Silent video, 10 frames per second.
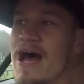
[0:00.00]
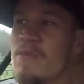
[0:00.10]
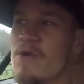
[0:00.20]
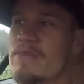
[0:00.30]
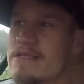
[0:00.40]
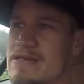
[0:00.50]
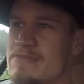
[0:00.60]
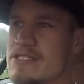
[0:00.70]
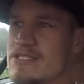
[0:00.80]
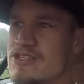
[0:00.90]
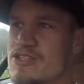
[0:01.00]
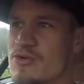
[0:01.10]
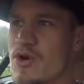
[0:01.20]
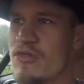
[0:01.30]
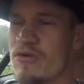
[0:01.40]
And what I'm attempting to
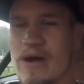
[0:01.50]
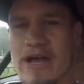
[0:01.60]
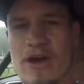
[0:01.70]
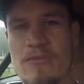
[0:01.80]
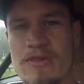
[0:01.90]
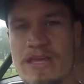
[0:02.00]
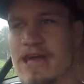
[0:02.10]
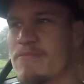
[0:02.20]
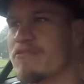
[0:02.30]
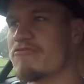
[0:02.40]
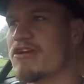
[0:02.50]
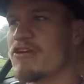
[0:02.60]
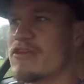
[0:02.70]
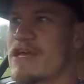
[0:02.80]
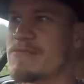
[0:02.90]
do on the way home on the M3
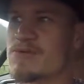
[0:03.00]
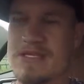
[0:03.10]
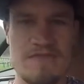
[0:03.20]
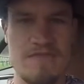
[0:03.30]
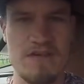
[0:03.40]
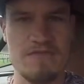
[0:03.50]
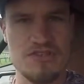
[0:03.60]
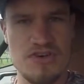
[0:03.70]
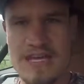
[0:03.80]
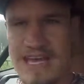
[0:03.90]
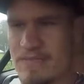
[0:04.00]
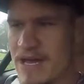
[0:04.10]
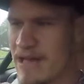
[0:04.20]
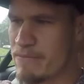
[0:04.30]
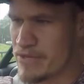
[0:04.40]
and on the M25 is trying to get
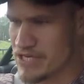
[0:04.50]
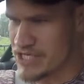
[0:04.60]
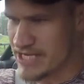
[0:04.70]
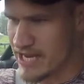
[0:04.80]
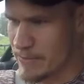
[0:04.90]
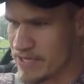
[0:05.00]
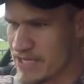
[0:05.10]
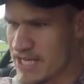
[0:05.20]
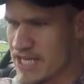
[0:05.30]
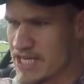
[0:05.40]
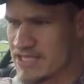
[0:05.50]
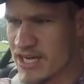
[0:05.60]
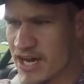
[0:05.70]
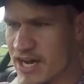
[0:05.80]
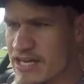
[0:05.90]
my MPG up
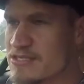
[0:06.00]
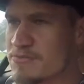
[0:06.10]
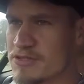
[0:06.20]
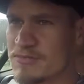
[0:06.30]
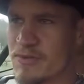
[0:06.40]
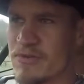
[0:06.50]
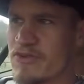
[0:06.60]
as high as possible.